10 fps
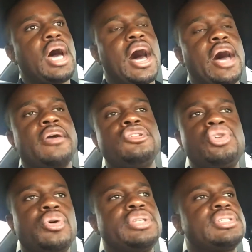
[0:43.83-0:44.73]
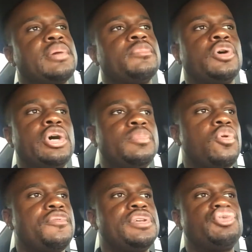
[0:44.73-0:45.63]
I enjoyed some good
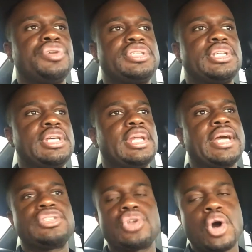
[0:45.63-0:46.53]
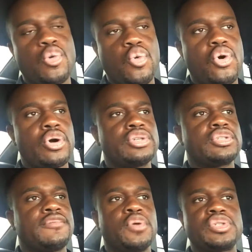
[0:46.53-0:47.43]
movies recently, like Star Wars,
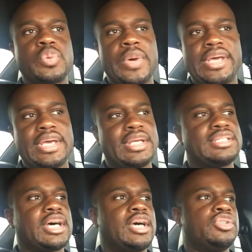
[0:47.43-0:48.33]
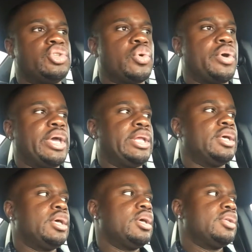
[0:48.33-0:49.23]
The Force Awakens. I enjoyed
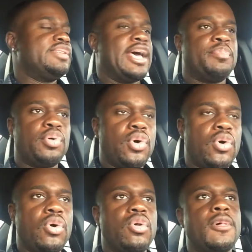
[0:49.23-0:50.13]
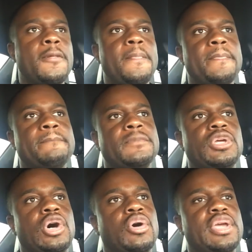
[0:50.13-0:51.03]
Deadpool,
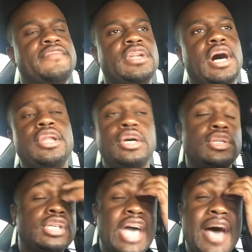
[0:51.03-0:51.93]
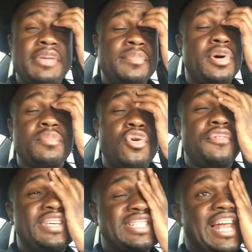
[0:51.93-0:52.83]
you know, even other comic book
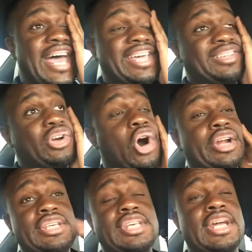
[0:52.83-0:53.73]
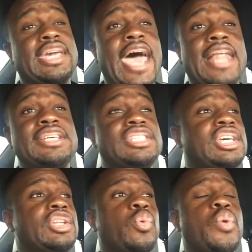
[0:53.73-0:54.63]
movies like Guardians of the
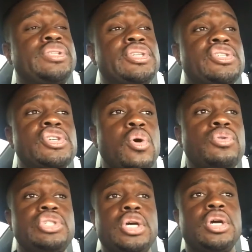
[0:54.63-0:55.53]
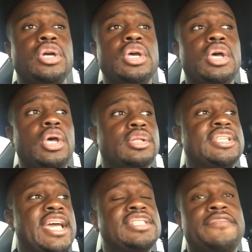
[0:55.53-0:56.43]
Galaxy, The Winter Soldier,
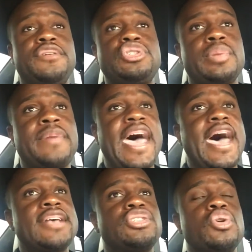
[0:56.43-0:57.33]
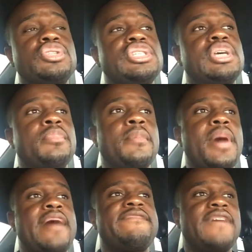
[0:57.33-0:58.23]
Days of Future Past. Those are some of
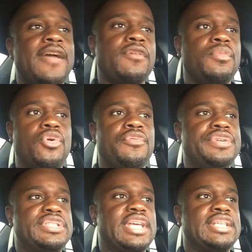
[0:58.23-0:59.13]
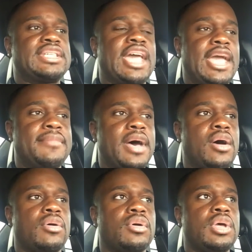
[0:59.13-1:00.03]
my favorite movies that's came
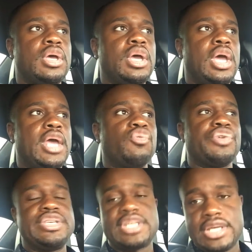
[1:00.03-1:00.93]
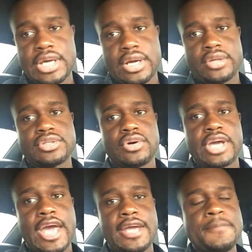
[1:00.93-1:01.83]
out in recent years,
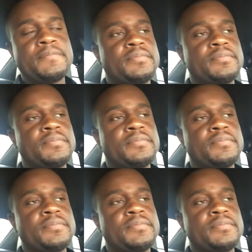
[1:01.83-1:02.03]
okay?